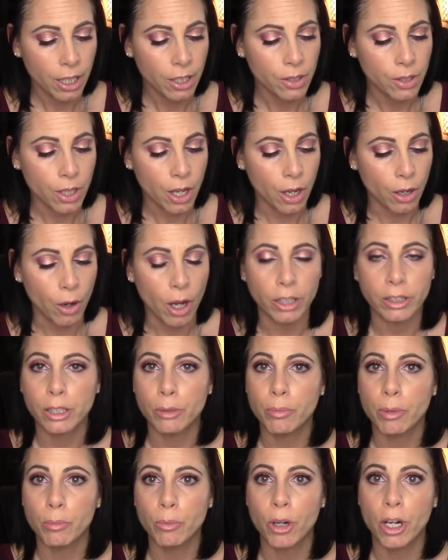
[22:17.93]
So I'll
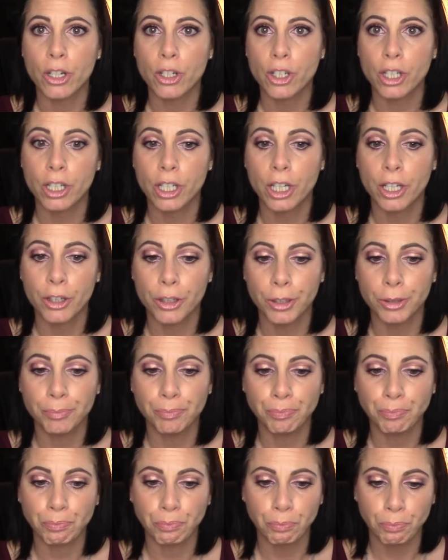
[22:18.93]
dip a brush in
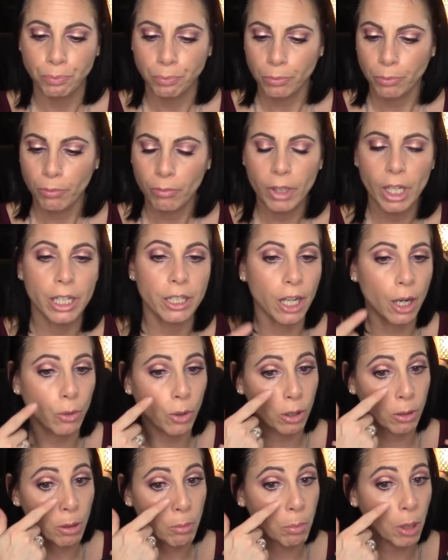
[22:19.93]
here and I
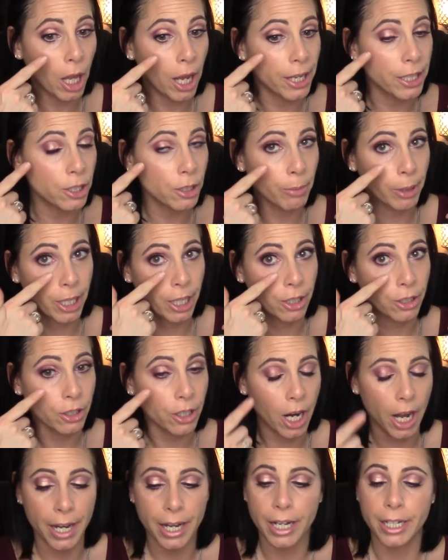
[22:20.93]
will apply it to my under eye.